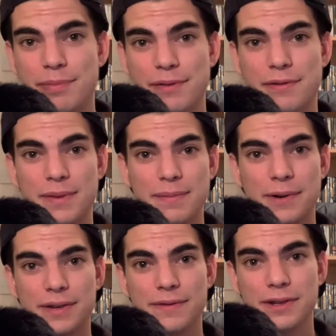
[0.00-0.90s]
But from my
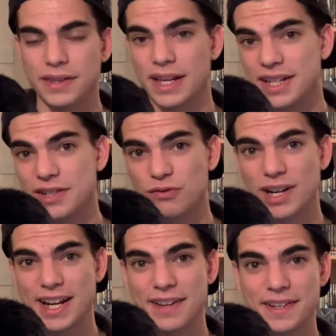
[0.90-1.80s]
point of view, there isn't
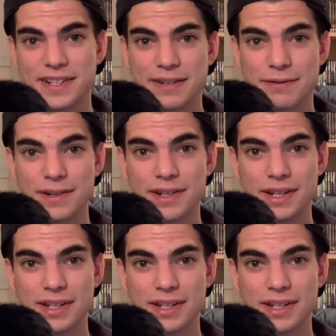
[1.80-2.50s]
really anything different